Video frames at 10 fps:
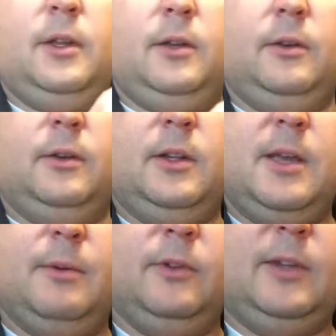and
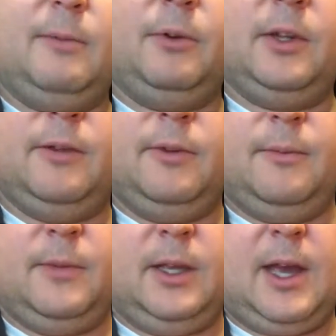keep it separately
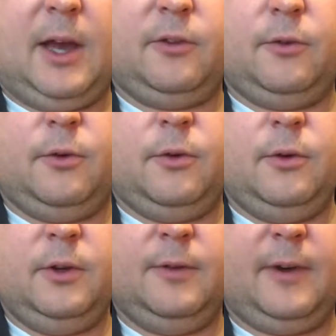from the actual
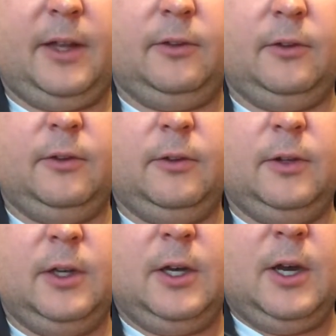devices.
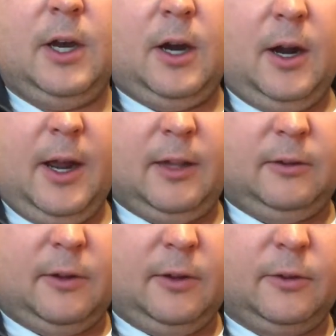All right,
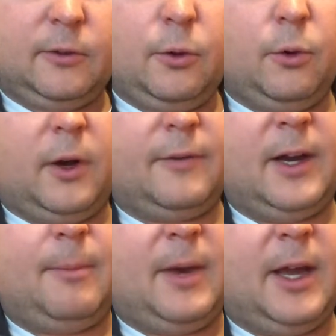so this is cool. I've
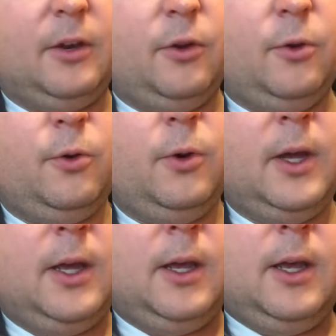got my new
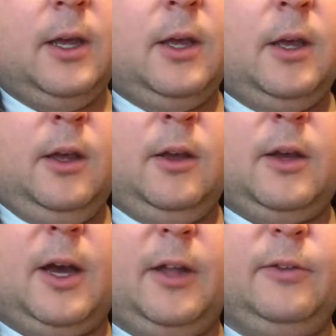
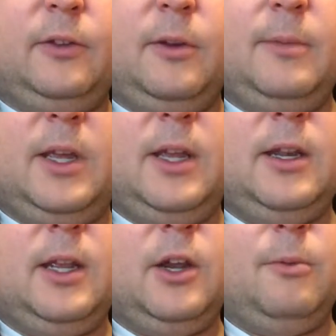custom
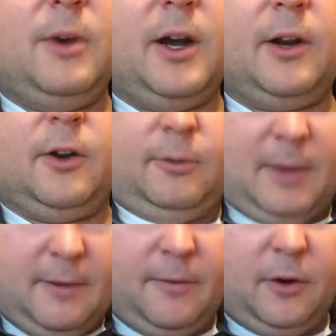in-ear monitors.
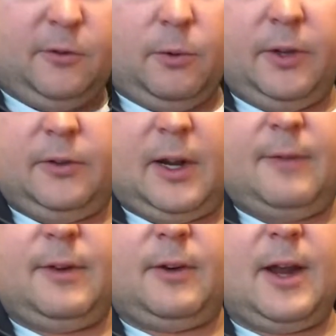My first ones that
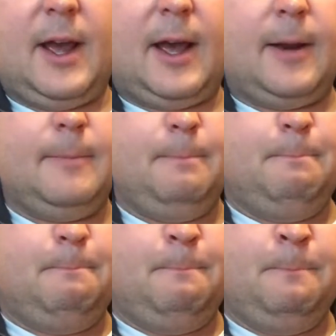I've ever had.
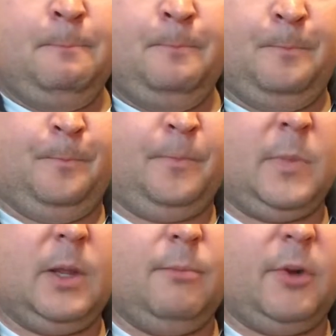
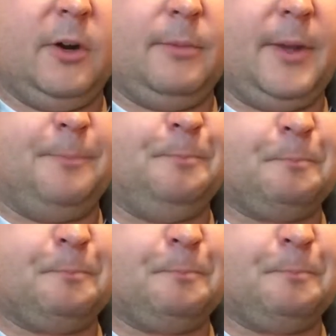Pardon me.